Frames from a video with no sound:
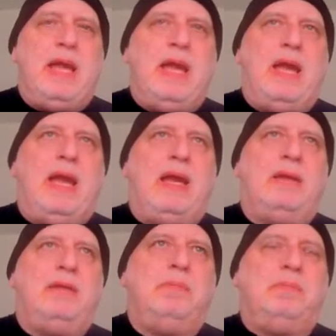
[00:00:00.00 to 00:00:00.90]

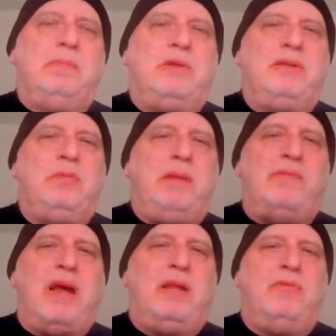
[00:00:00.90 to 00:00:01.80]
and put a little bit of
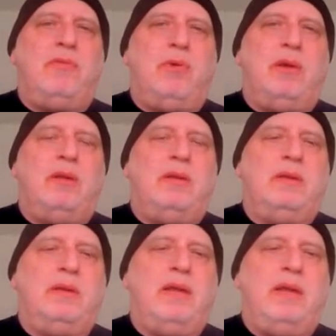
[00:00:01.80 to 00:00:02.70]
olive oil
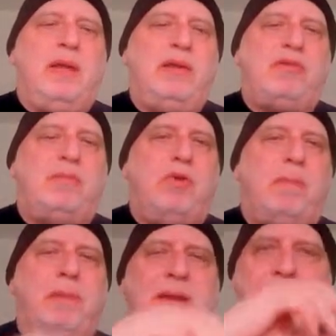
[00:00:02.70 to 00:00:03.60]
in a small
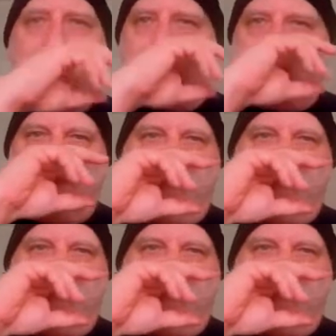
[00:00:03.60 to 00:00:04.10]
pan,